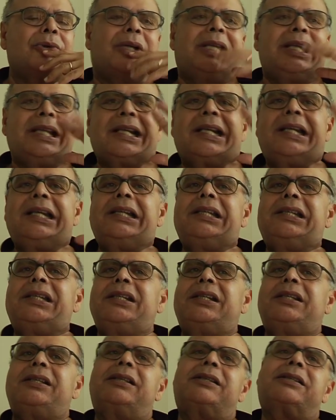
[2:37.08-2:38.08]
early
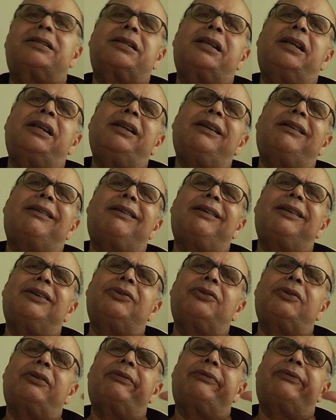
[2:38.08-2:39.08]
years any
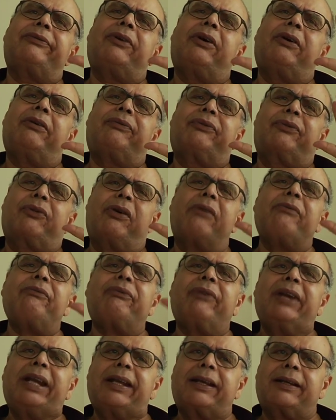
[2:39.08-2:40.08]
kind of
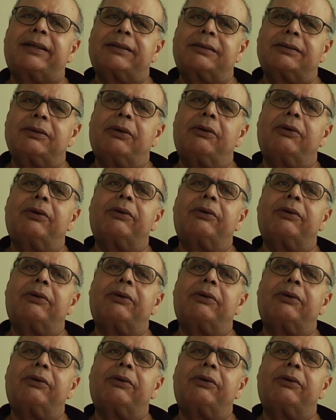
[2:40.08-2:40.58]
conflict